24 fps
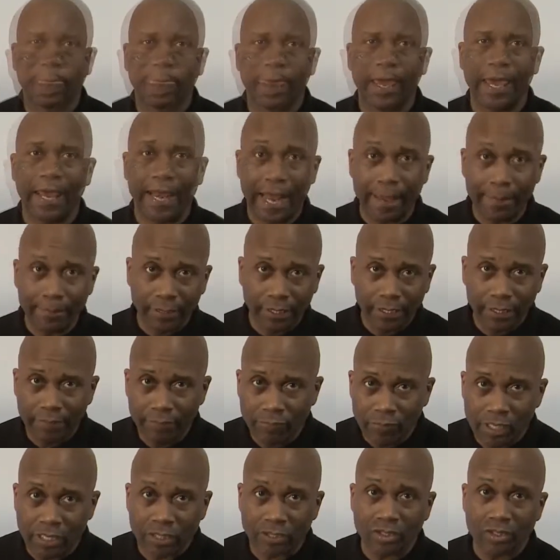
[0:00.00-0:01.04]
And I believe
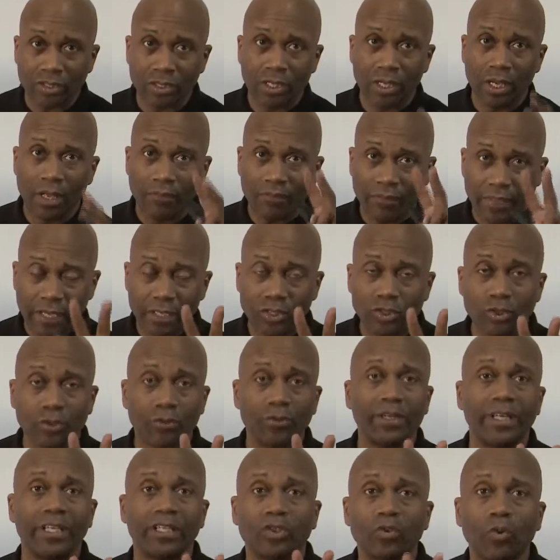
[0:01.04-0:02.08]
this, things are
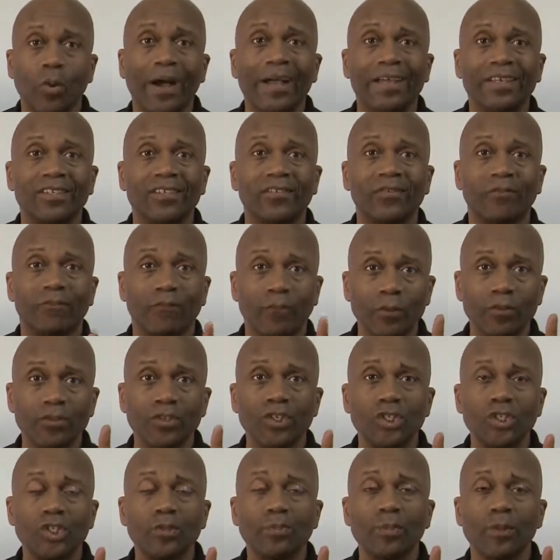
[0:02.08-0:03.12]
created twice. First
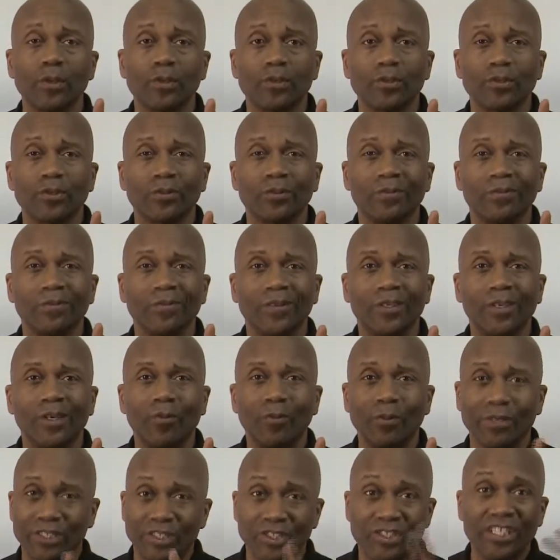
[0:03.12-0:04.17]
in the spiritual,
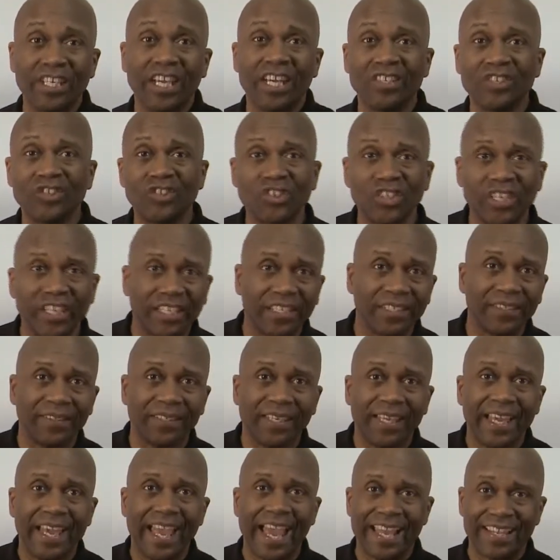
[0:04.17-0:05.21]
which is the unseen,
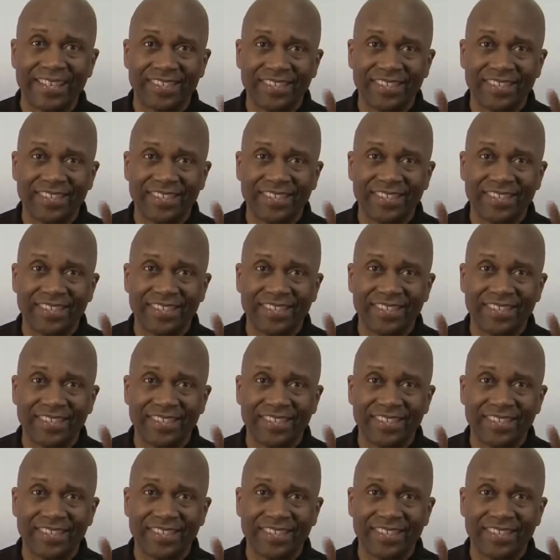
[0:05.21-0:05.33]
and